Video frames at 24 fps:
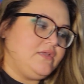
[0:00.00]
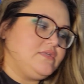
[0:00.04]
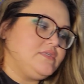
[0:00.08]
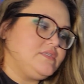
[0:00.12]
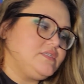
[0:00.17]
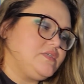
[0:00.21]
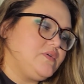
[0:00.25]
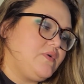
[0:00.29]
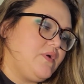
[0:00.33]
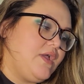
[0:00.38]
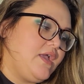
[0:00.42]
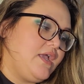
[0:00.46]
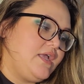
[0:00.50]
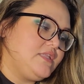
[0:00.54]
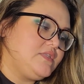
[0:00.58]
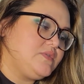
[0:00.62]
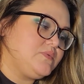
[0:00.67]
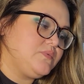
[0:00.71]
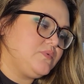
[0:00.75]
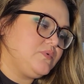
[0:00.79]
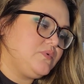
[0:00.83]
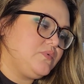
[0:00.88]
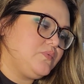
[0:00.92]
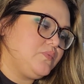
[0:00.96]
So Heads
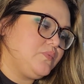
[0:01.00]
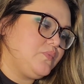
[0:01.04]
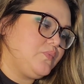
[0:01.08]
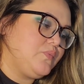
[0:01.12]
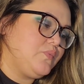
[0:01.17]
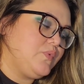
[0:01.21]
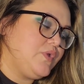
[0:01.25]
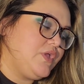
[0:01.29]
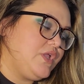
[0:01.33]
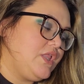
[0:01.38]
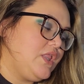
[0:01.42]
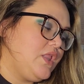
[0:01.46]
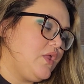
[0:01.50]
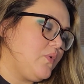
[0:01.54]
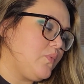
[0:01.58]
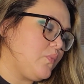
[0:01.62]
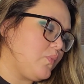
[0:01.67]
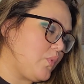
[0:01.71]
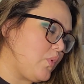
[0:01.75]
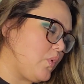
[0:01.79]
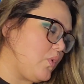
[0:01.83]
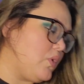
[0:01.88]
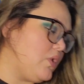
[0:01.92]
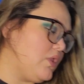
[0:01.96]
Will
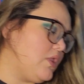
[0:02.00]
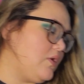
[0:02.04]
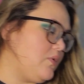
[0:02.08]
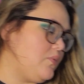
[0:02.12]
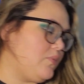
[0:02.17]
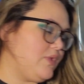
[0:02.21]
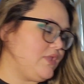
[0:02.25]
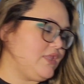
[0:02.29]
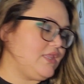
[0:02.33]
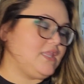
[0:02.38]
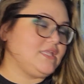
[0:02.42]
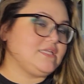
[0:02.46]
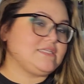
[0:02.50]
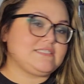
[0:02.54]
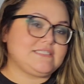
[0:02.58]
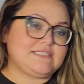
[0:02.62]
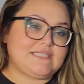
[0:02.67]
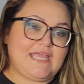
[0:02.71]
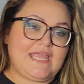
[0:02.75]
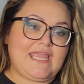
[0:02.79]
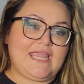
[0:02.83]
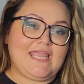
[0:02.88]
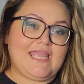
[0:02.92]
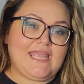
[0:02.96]
Roll will
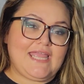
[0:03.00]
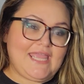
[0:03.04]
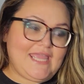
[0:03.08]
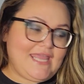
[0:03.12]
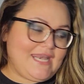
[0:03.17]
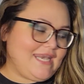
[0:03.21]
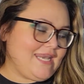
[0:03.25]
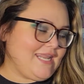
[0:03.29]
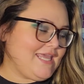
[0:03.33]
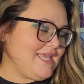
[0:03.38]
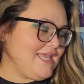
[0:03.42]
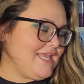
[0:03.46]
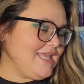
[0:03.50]
stay in.